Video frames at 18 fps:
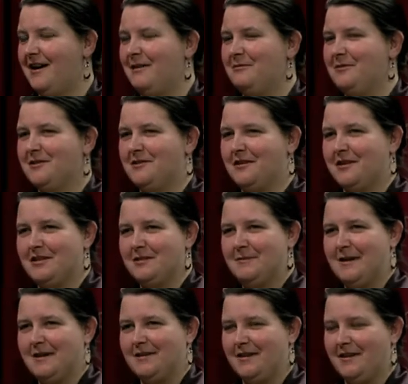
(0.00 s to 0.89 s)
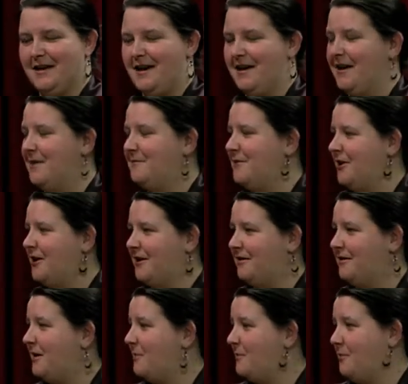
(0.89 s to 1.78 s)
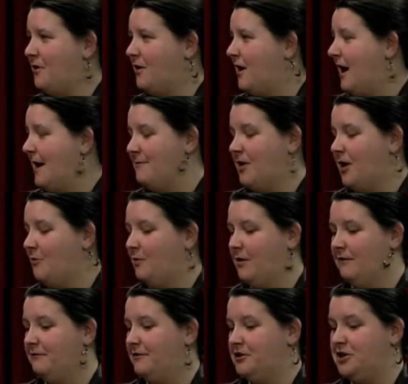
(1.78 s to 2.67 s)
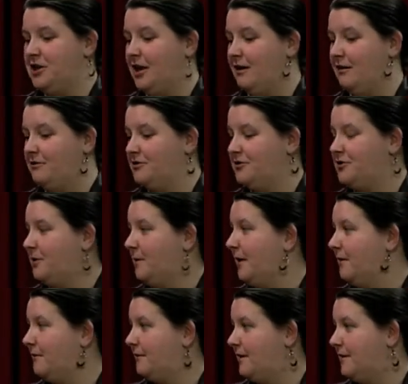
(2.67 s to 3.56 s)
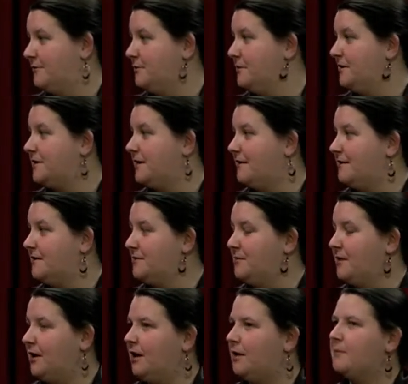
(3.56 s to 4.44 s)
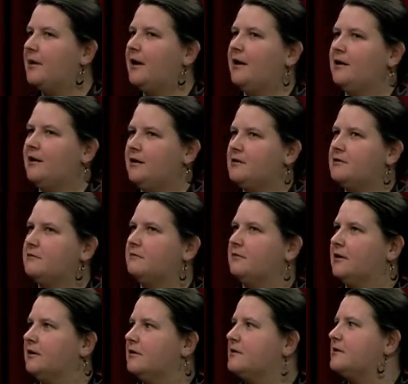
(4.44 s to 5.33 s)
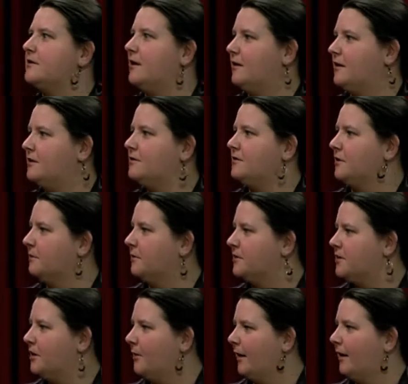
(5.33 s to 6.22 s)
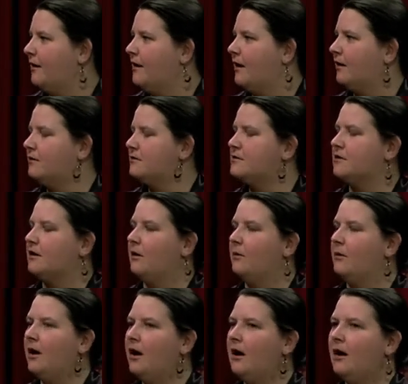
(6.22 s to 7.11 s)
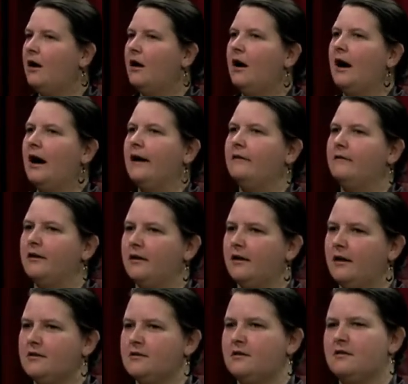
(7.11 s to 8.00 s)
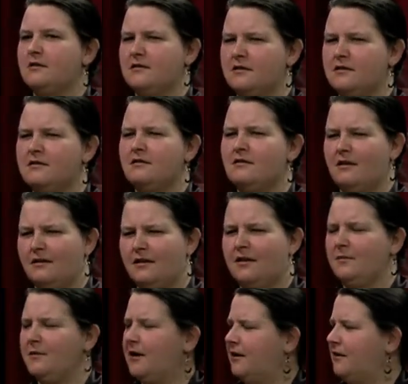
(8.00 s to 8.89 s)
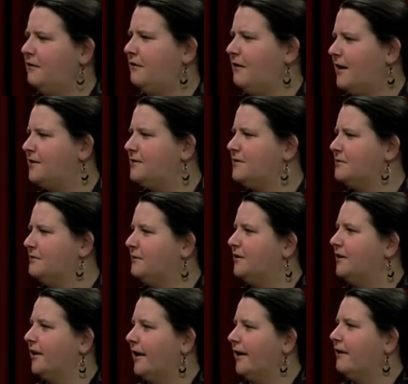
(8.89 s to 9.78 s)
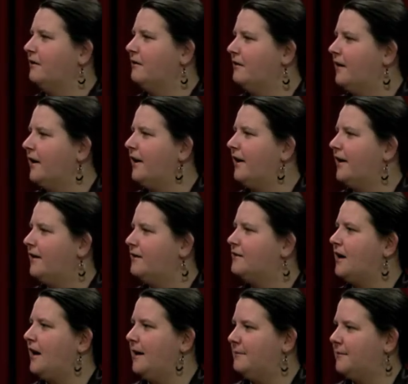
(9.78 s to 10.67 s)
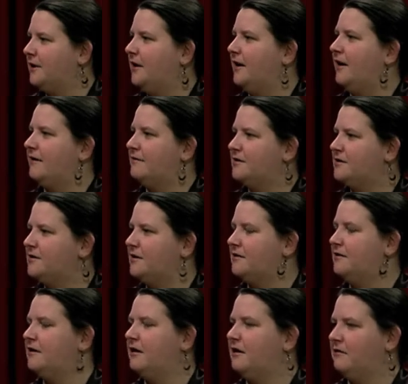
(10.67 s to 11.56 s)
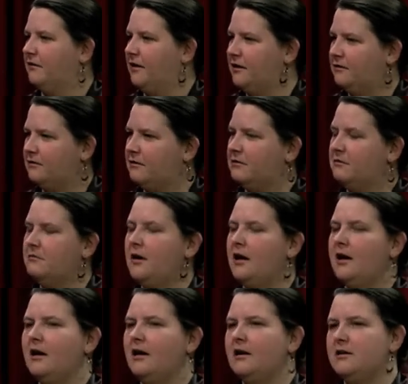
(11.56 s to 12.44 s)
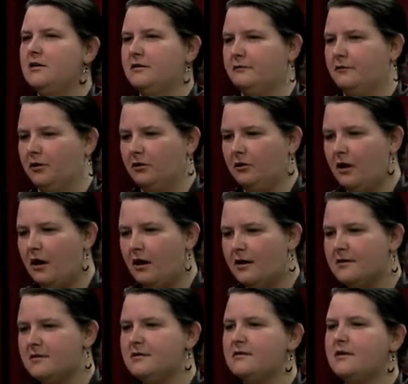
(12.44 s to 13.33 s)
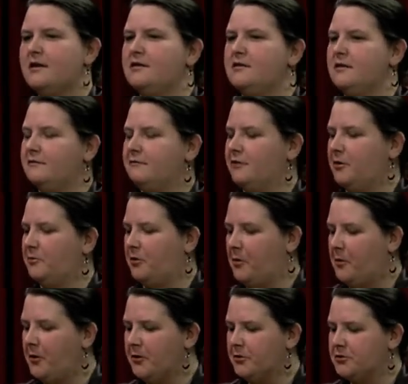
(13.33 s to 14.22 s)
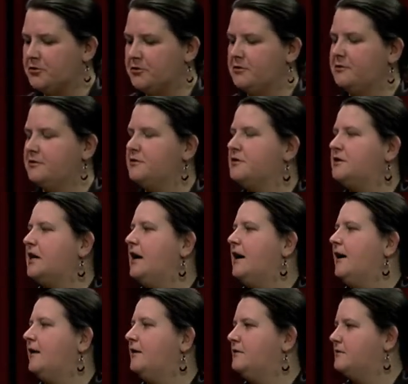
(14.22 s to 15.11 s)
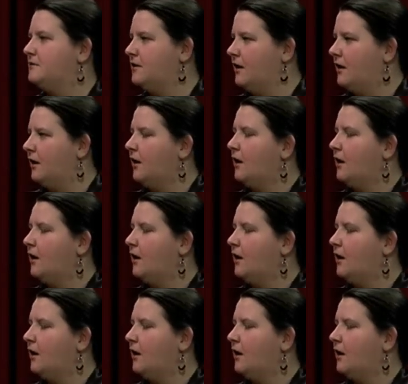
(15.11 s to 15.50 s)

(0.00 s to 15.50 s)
I was not expecting that. I'm not one of the chairs, so I don't have to attend this meeting, but I need to read this and I need to know what's going on. So I realized that this is a lot like being in grad school again, and I'm going to have to sit there and read through different laws and different proposals and